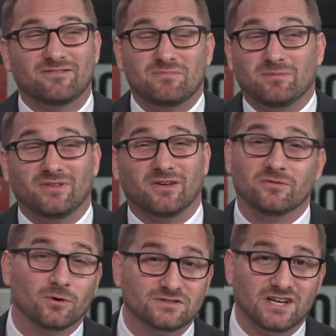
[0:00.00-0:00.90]
half maybe they
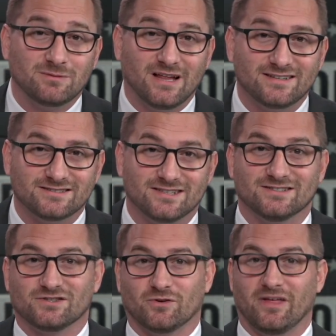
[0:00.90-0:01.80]
focused on him less
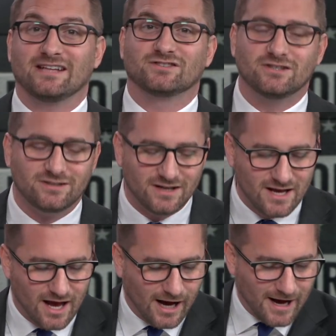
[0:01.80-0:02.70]
and so that's good
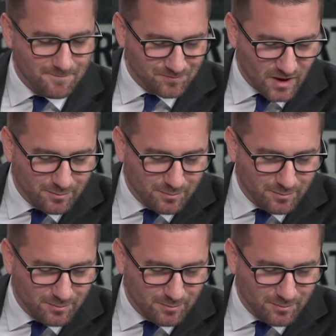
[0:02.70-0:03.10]
um,